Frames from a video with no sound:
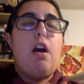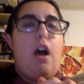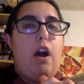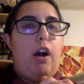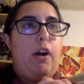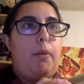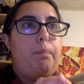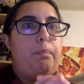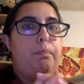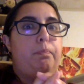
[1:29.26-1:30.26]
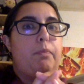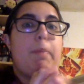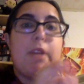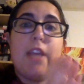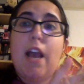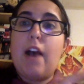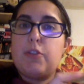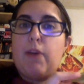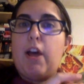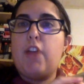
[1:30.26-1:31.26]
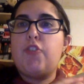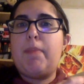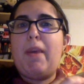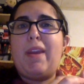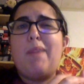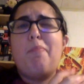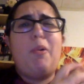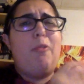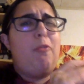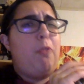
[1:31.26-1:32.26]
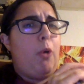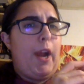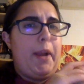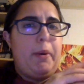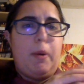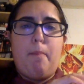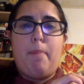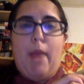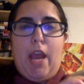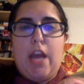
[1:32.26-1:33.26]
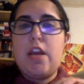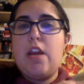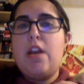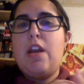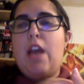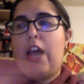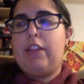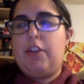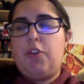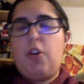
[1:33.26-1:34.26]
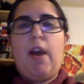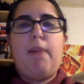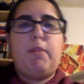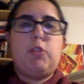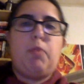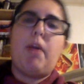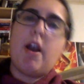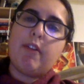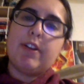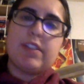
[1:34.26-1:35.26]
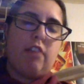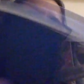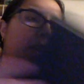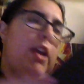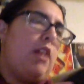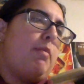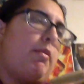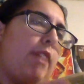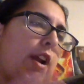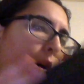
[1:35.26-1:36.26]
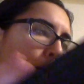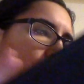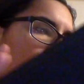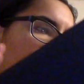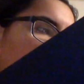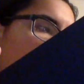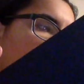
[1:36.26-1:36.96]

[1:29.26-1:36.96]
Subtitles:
But yeah, so I'll check back in before I go to bed and let you know how much more progress I've made. But right now I'm on page